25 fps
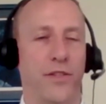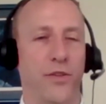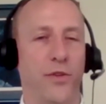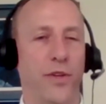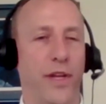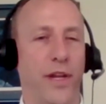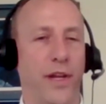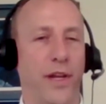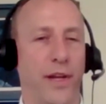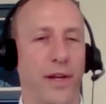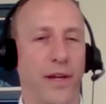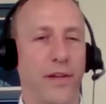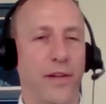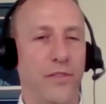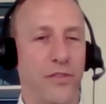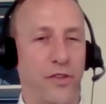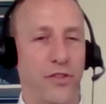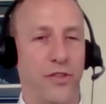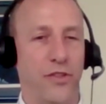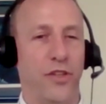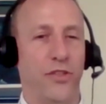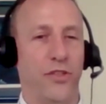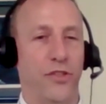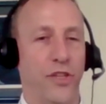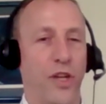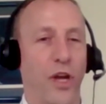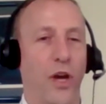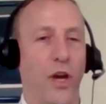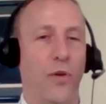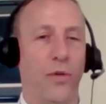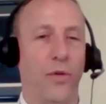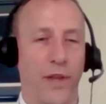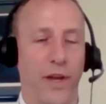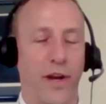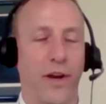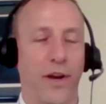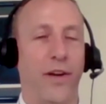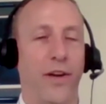duty to just
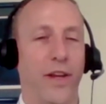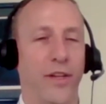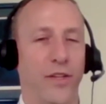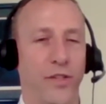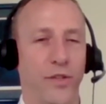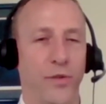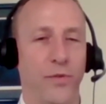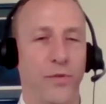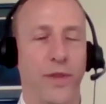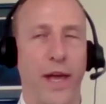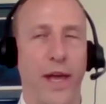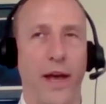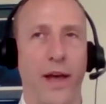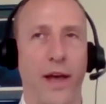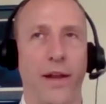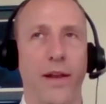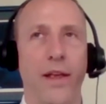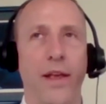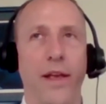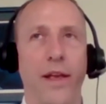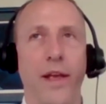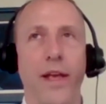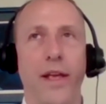go there and do that.